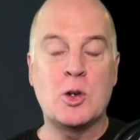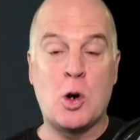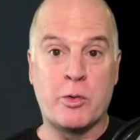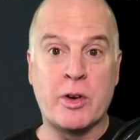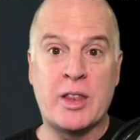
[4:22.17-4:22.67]

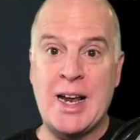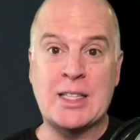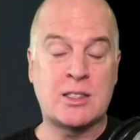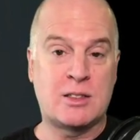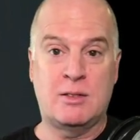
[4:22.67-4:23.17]
over the
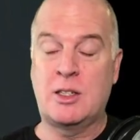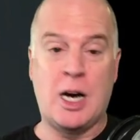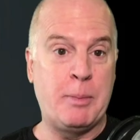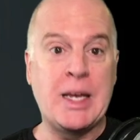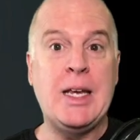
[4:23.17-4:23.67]
next
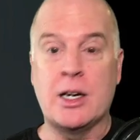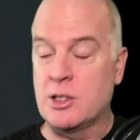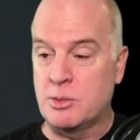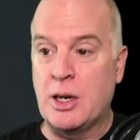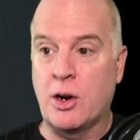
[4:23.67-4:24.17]
coming
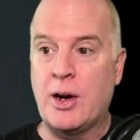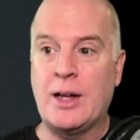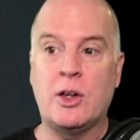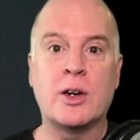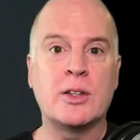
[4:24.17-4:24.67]
years. We don't know how
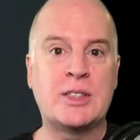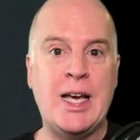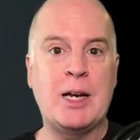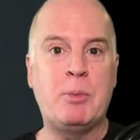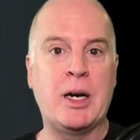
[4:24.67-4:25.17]
long it'll
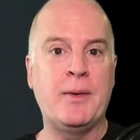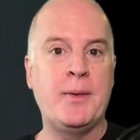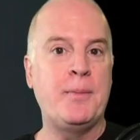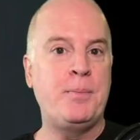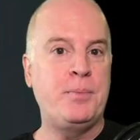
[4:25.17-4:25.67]
take, but,
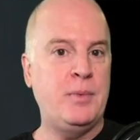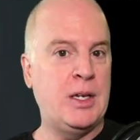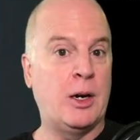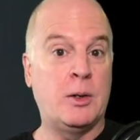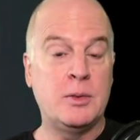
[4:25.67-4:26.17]
you
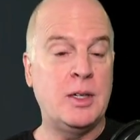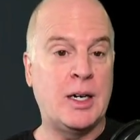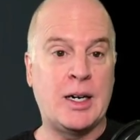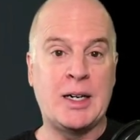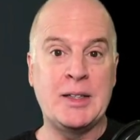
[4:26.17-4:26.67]
know,
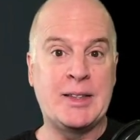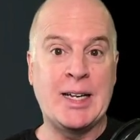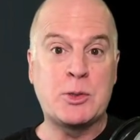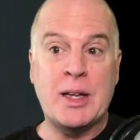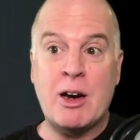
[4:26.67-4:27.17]

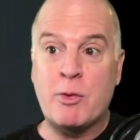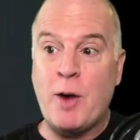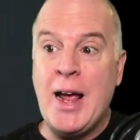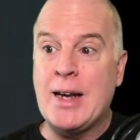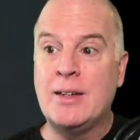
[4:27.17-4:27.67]
that's why they're
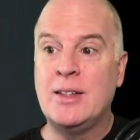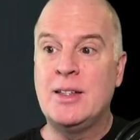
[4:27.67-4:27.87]
afraid.